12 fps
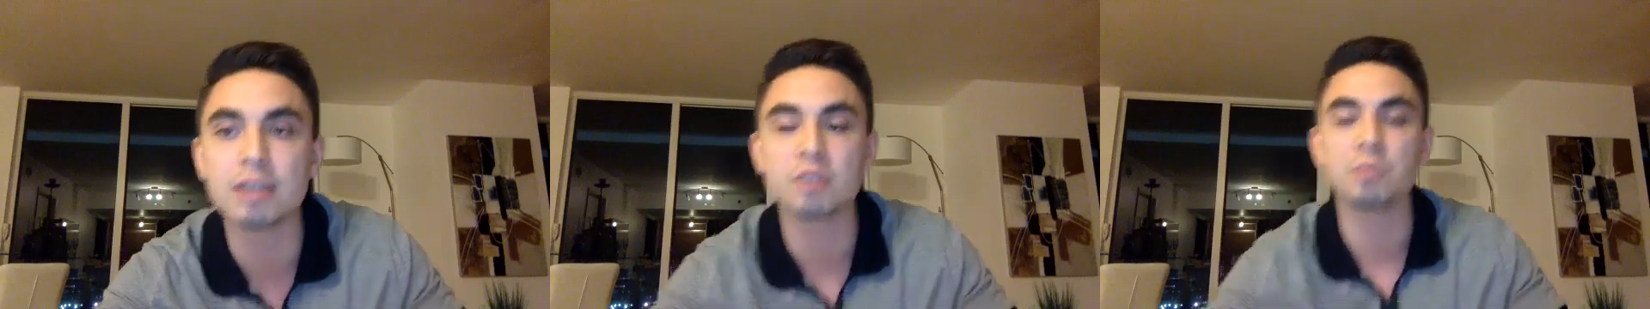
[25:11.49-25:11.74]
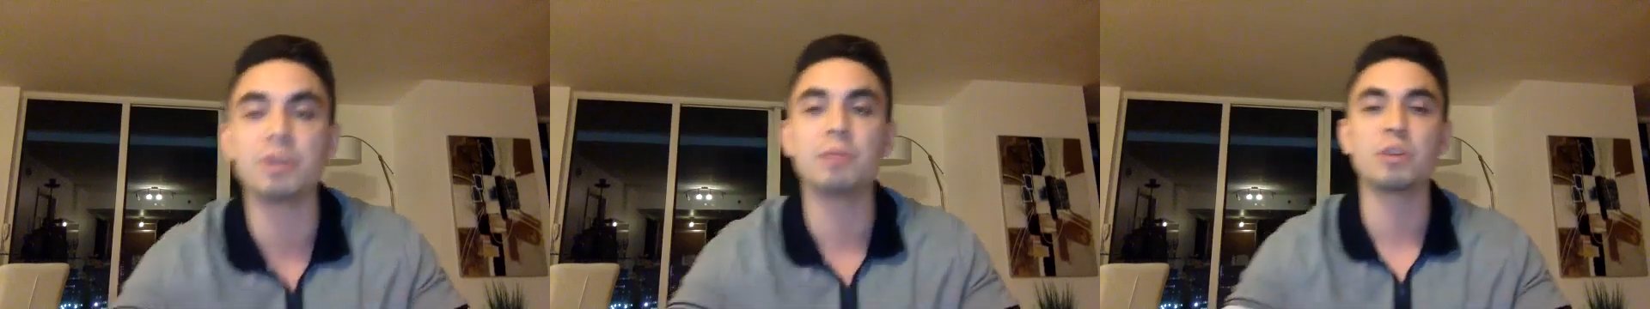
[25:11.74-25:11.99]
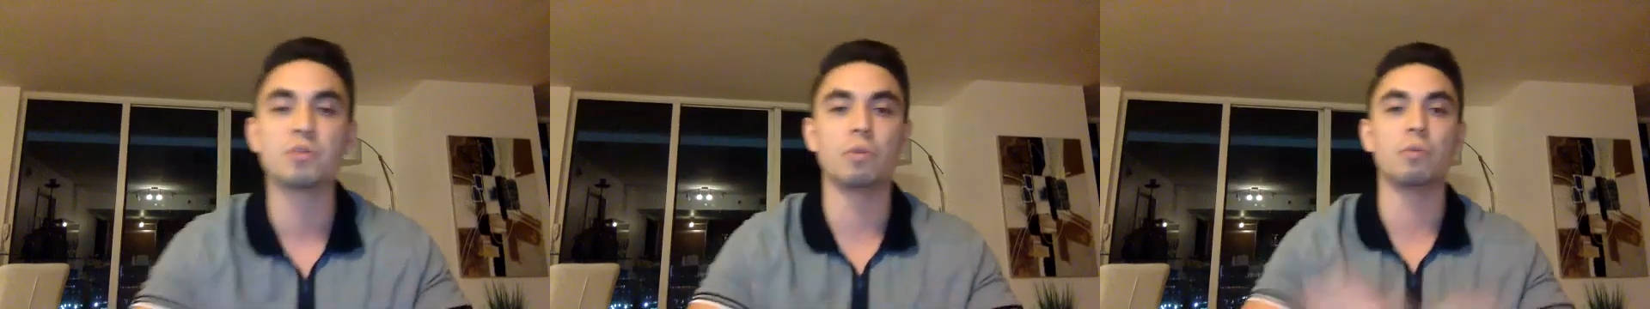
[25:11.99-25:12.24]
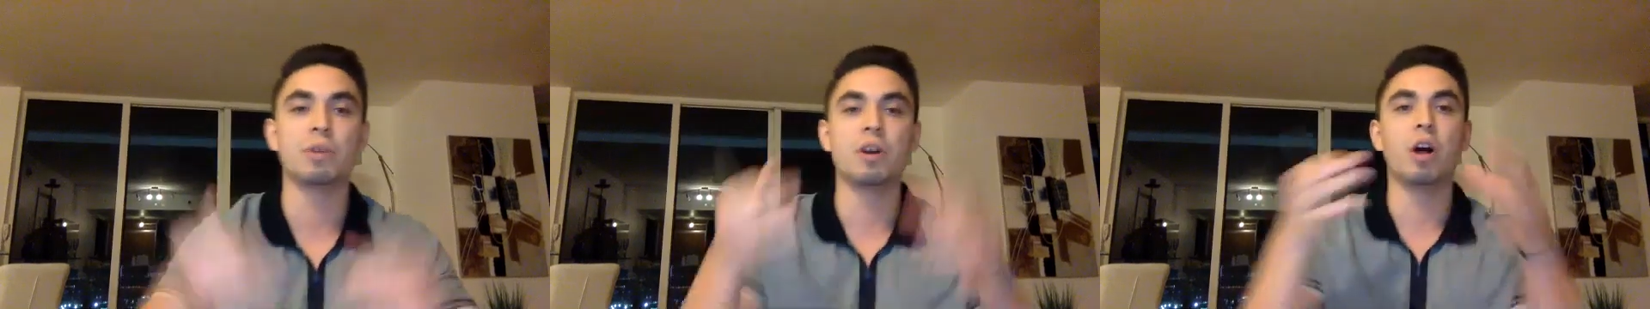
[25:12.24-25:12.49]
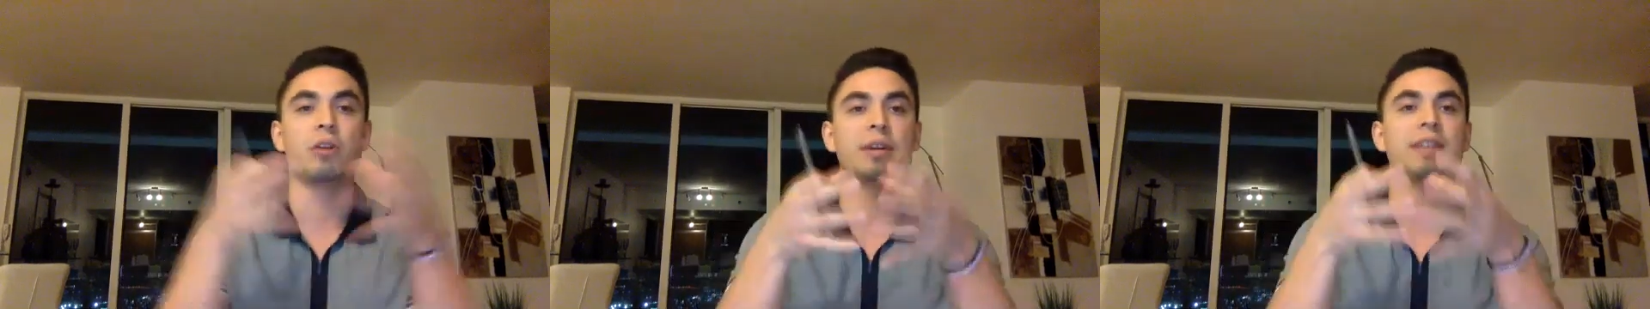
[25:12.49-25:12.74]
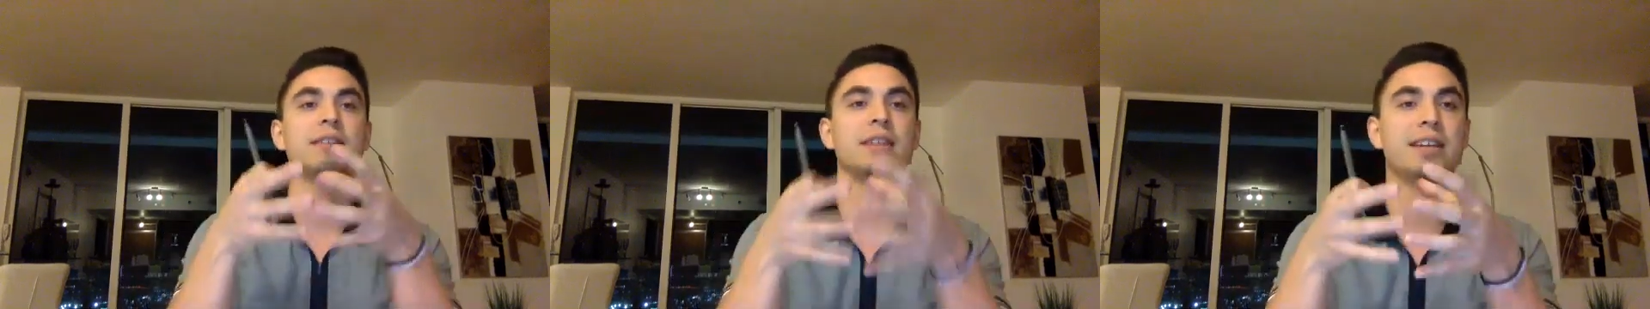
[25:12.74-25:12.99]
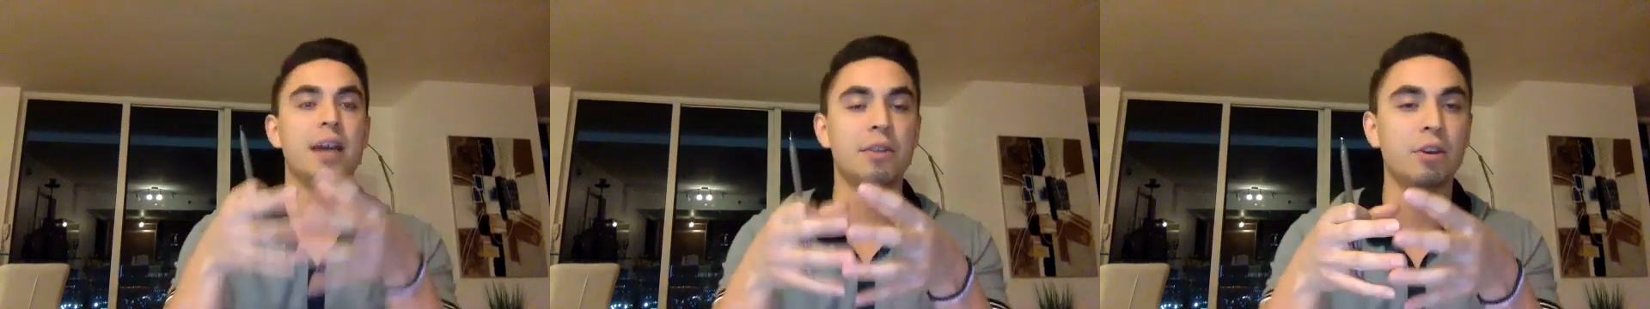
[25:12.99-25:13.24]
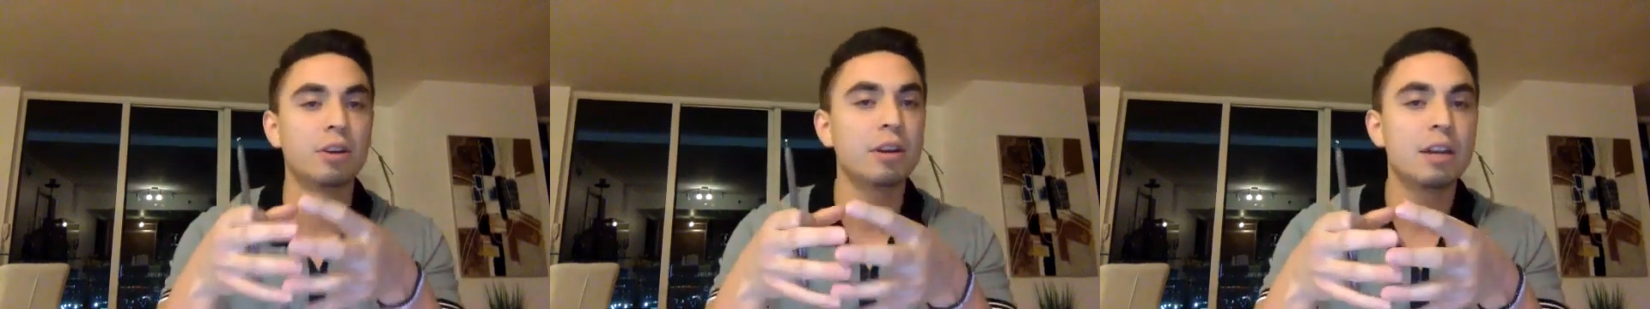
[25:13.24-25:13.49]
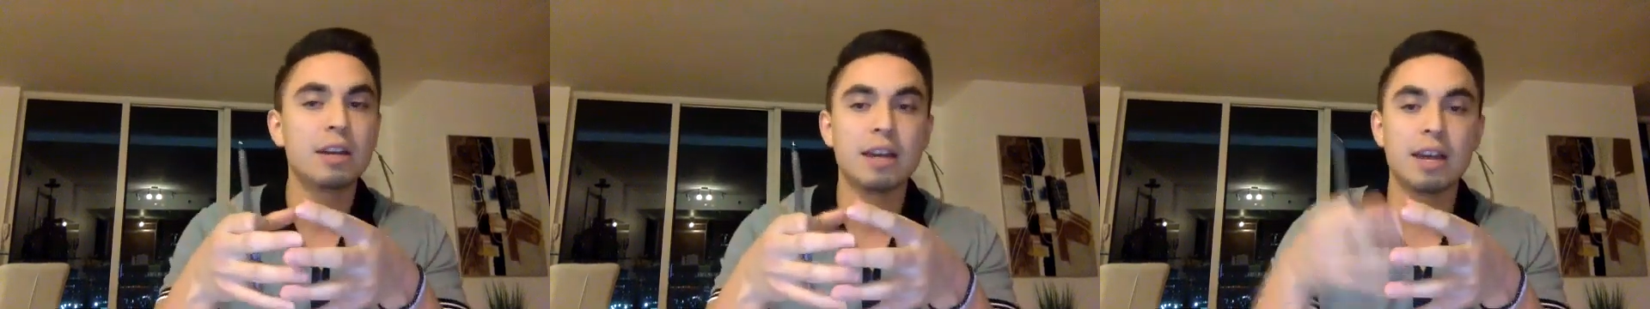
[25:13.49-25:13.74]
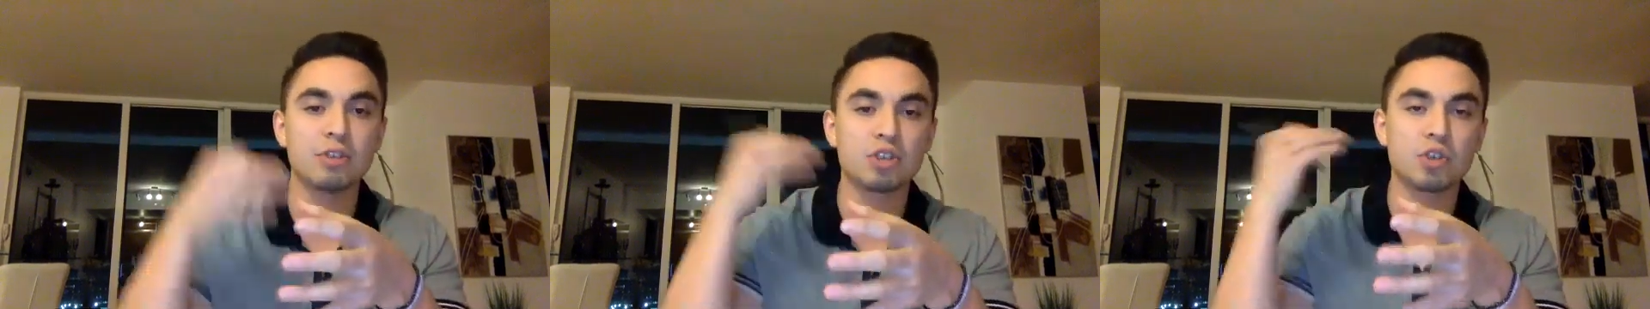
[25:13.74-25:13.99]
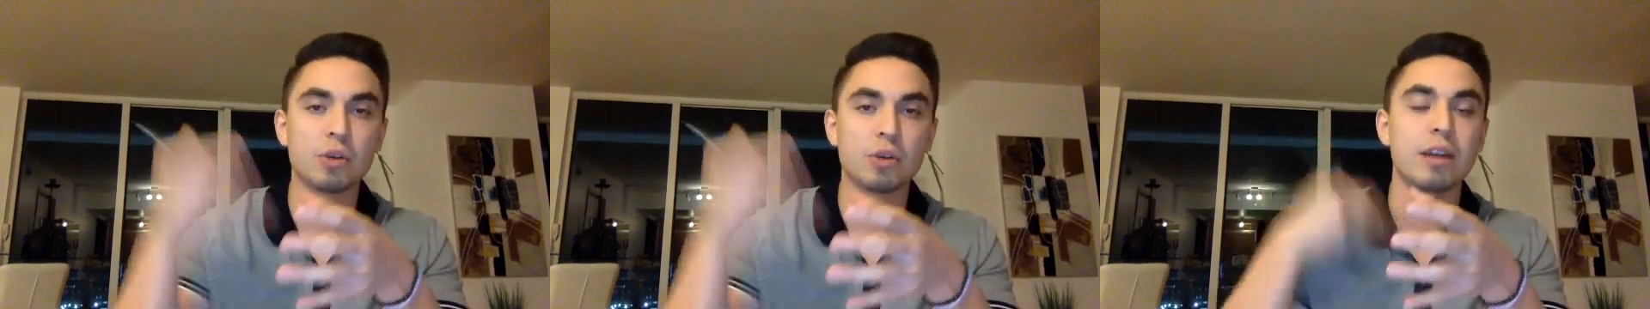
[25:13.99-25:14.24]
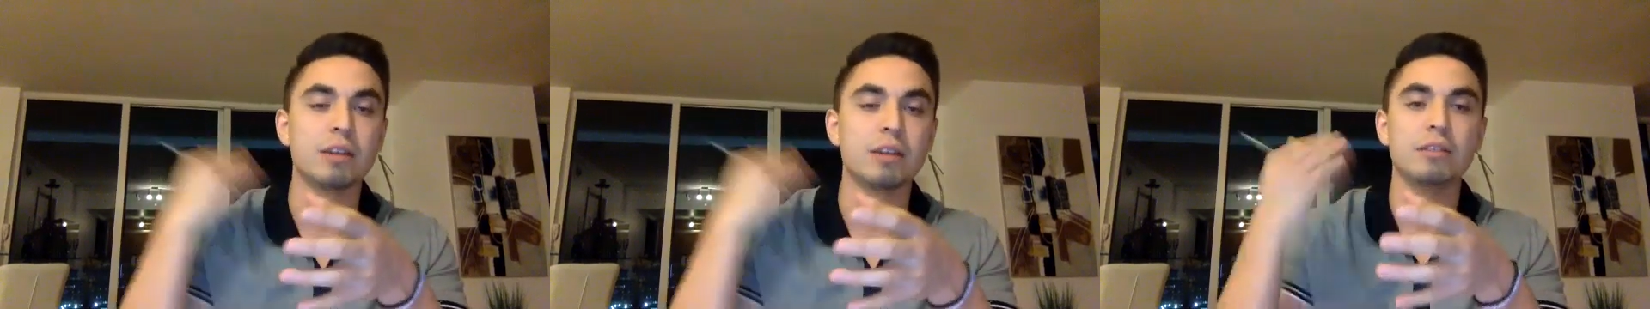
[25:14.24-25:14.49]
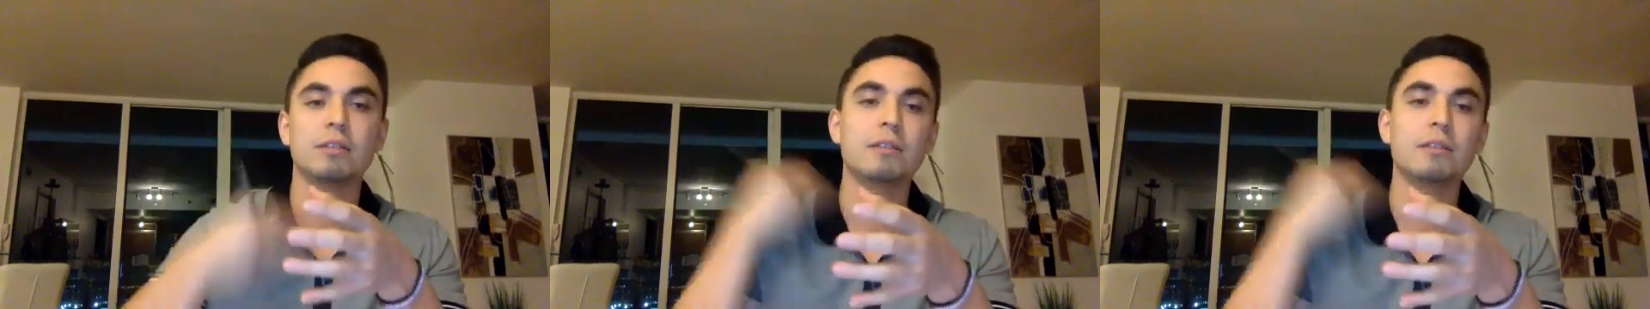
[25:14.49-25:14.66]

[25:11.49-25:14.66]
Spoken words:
is pretty much when we all get together and trade.